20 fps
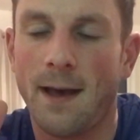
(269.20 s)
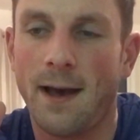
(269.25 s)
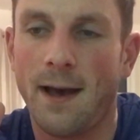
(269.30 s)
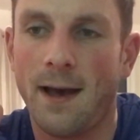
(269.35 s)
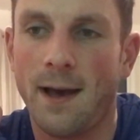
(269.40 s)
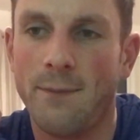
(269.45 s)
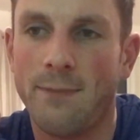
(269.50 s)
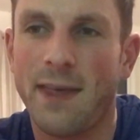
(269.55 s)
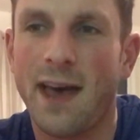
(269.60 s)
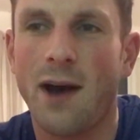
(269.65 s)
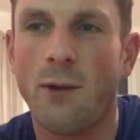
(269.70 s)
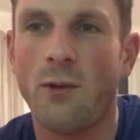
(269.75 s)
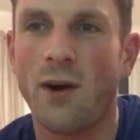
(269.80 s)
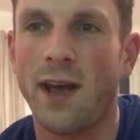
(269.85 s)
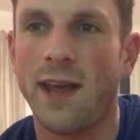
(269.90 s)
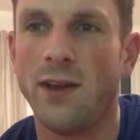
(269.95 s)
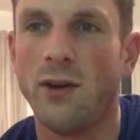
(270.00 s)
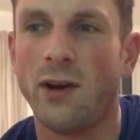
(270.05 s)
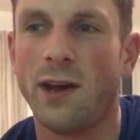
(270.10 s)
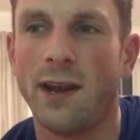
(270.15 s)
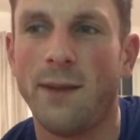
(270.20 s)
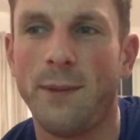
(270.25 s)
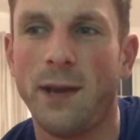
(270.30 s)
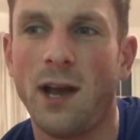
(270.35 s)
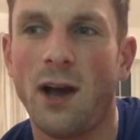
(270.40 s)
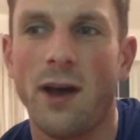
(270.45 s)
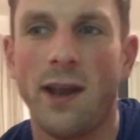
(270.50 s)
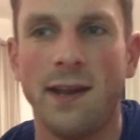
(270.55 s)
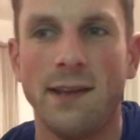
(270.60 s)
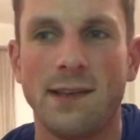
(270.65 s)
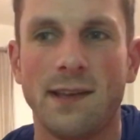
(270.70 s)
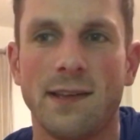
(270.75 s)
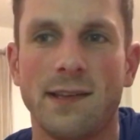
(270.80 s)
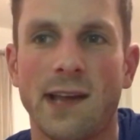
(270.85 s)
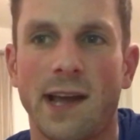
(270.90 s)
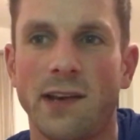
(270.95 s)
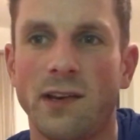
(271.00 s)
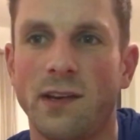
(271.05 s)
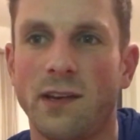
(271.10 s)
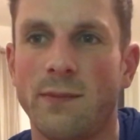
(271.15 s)
That way you're going to be going into
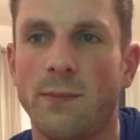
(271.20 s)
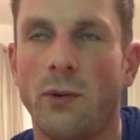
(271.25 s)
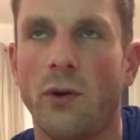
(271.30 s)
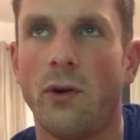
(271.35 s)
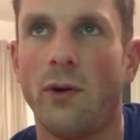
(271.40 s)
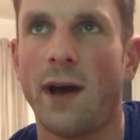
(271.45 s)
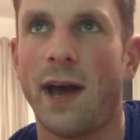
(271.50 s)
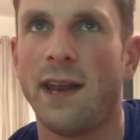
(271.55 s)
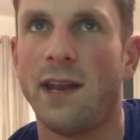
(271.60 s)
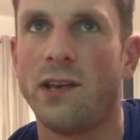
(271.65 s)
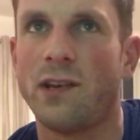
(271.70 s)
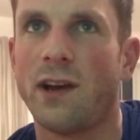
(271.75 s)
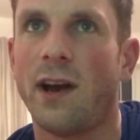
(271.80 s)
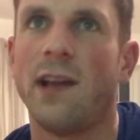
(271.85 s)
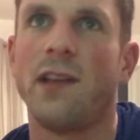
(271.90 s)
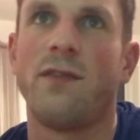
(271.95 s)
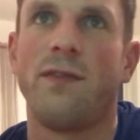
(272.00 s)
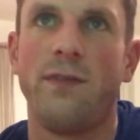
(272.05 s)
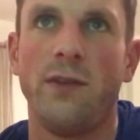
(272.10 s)
sessions more energized,